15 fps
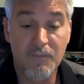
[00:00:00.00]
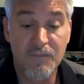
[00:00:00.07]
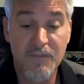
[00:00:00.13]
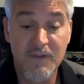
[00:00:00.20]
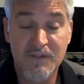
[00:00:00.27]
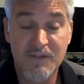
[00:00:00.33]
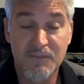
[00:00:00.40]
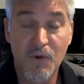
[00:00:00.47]

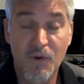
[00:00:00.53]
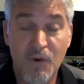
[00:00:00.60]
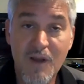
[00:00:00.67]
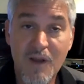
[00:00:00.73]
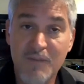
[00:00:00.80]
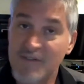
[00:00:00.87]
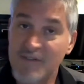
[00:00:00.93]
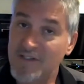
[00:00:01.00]
this
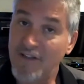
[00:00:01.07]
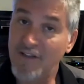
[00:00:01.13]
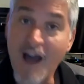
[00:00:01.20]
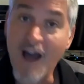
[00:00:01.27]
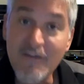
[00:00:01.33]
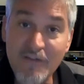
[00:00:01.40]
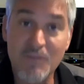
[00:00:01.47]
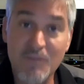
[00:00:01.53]
program does a
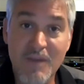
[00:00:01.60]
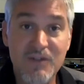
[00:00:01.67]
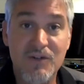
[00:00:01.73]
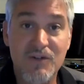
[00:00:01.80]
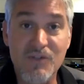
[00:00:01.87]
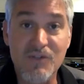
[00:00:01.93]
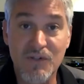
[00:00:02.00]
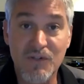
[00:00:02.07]
lot for
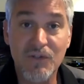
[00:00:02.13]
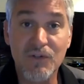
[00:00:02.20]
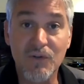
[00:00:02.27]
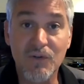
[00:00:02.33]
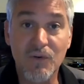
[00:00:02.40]
mentors too.